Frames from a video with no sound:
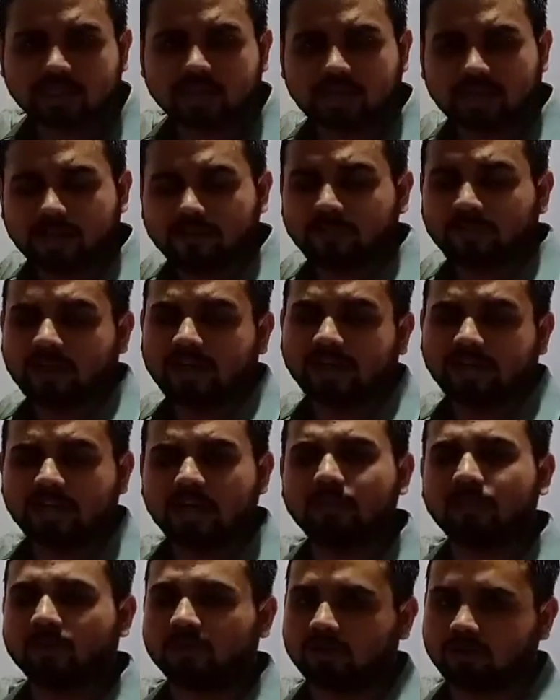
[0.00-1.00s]
a
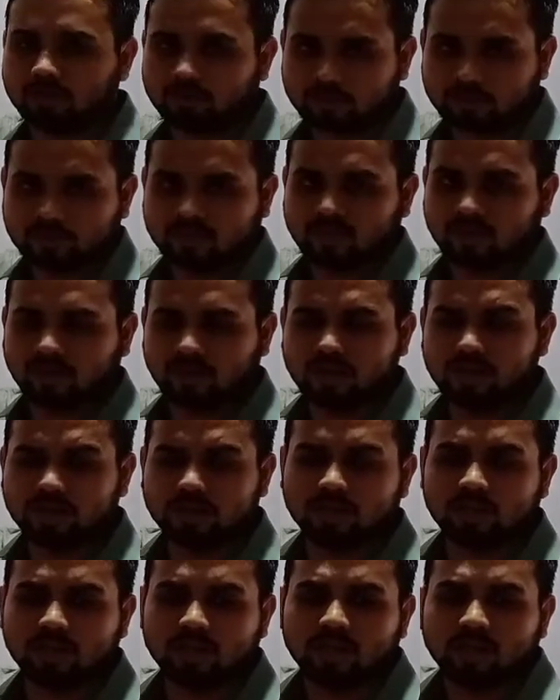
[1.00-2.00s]
variable,
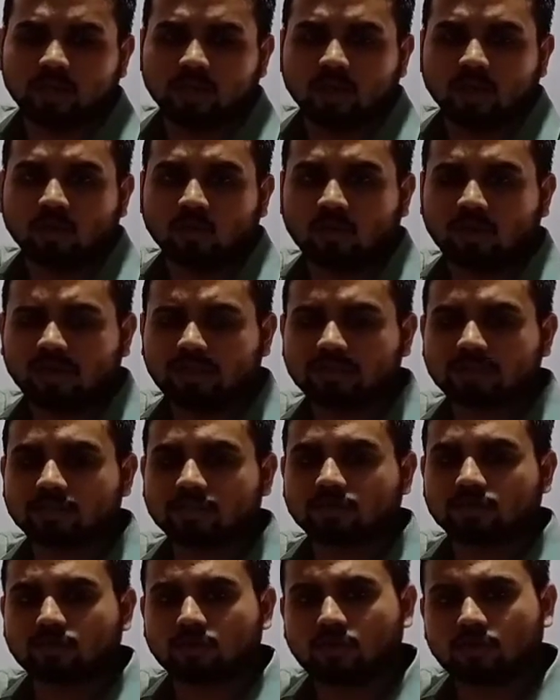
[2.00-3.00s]
okay, which
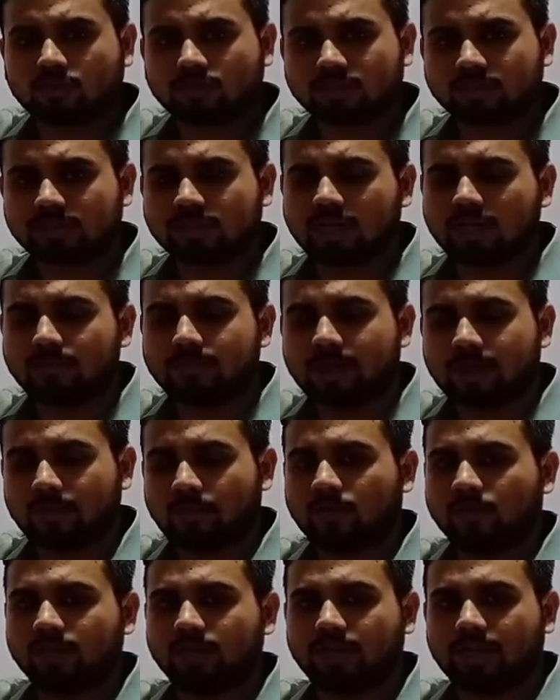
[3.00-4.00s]
stores the
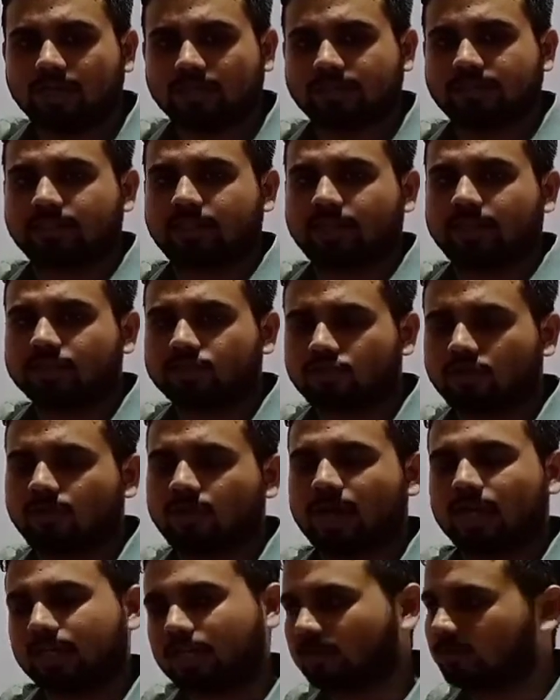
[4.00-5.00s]
memory address of
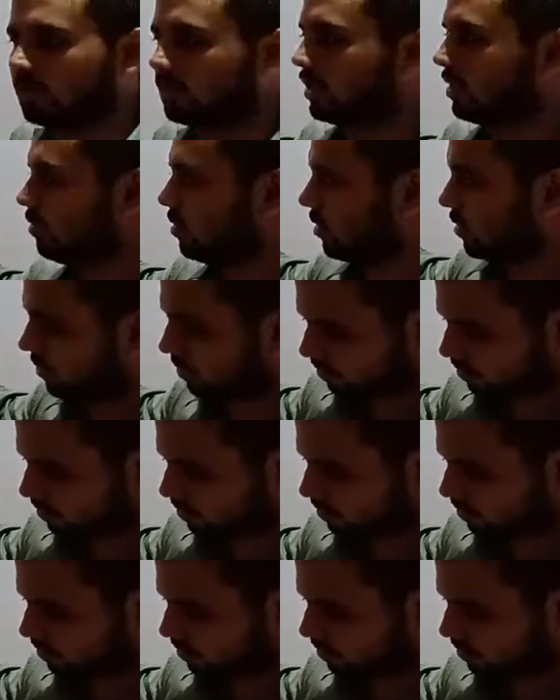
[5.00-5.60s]
other variable.